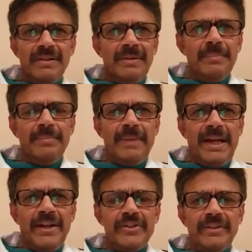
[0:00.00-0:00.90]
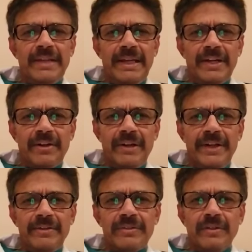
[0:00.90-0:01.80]
managing the
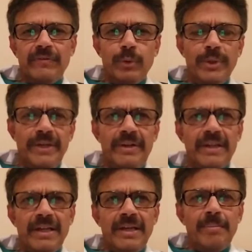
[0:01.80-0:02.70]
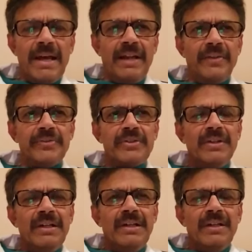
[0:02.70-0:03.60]
electrolytes and fluid balance,
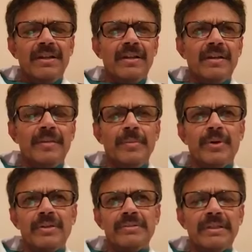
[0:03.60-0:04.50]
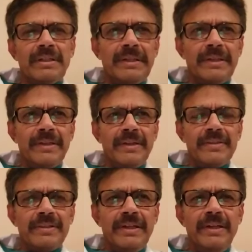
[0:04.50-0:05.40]
because as
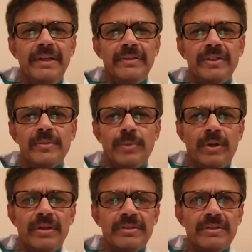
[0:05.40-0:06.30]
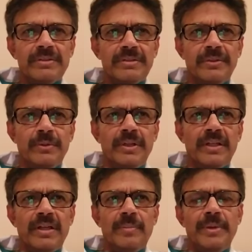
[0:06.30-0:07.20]
kidney disease progresses,
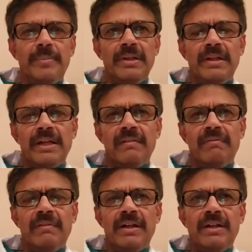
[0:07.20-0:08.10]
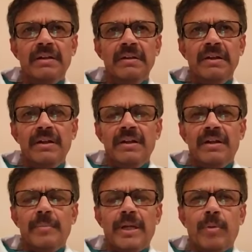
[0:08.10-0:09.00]
people have
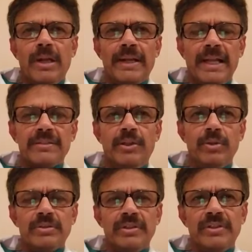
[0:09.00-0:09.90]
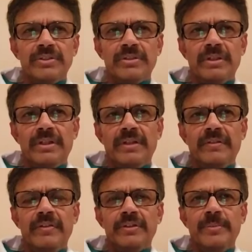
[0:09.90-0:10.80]
metabolic acidosis,
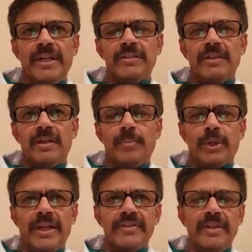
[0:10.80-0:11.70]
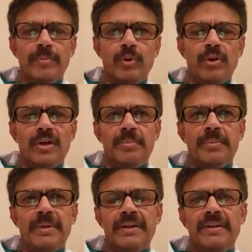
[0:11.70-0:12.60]
which makes potassium go up,
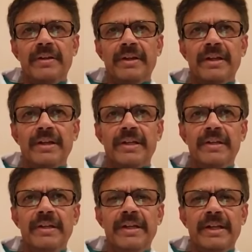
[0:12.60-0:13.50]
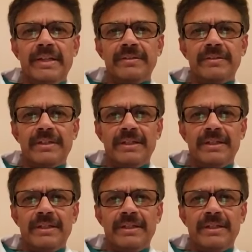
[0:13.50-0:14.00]
and kidney has